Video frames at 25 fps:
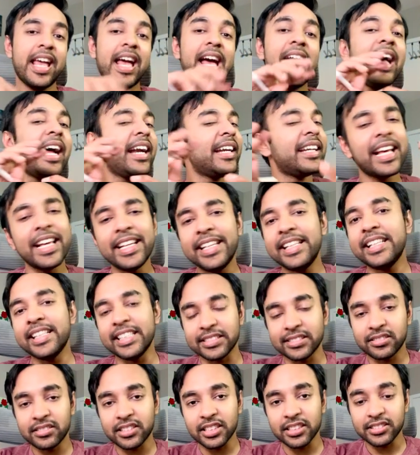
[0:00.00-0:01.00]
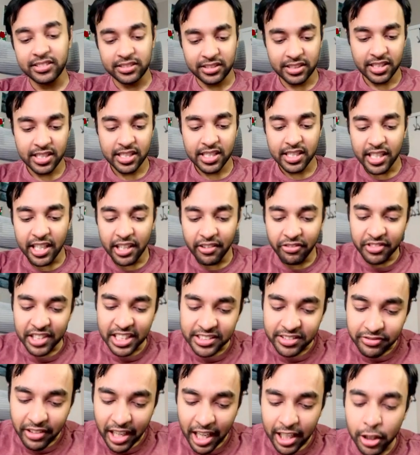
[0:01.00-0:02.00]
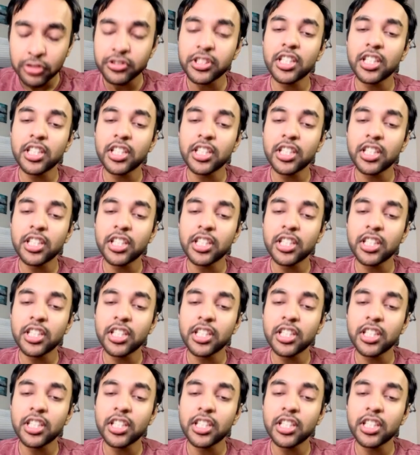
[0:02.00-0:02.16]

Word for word: At any instance, if these values